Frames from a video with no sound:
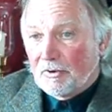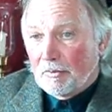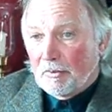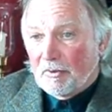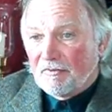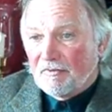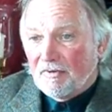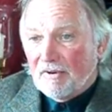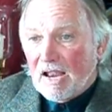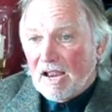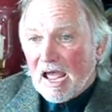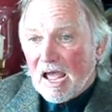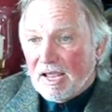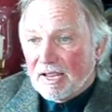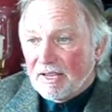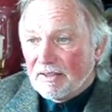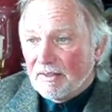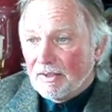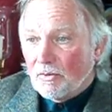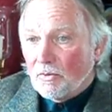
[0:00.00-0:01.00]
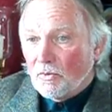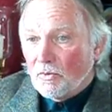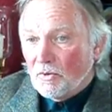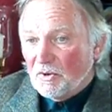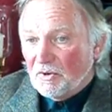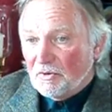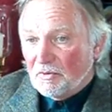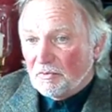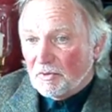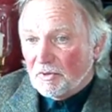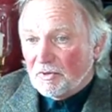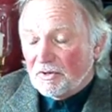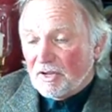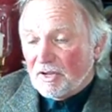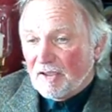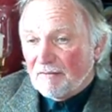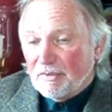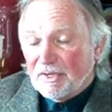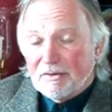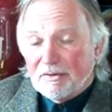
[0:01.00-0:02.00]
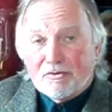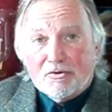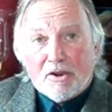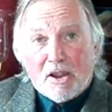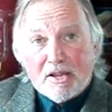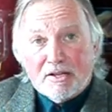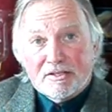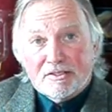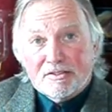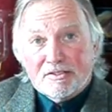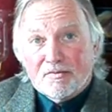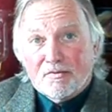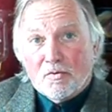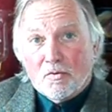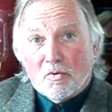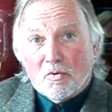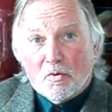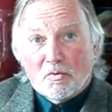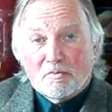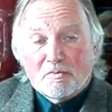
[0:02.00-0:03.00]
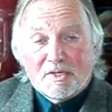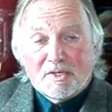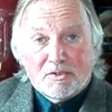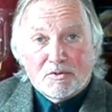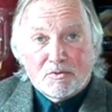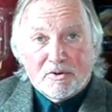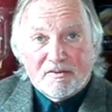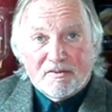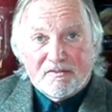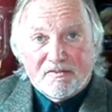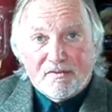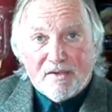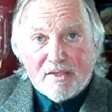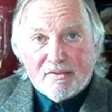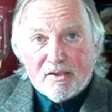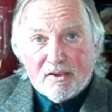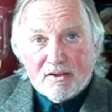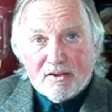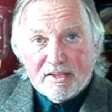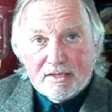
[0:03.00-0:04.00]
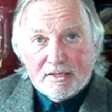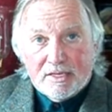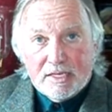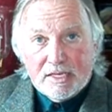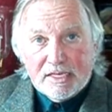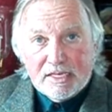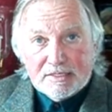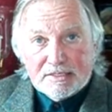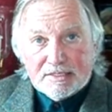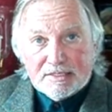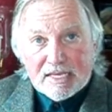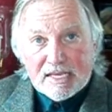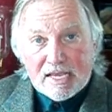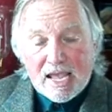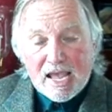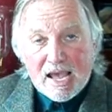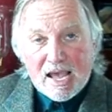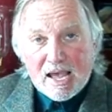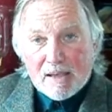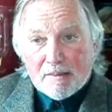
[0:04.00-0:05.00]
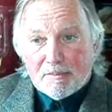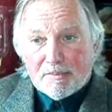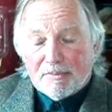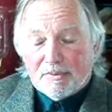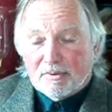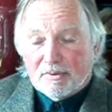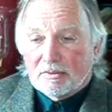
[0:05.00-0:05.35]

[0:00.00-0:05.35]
From a fly in the ointment, I've been transformed into a feather in his cap.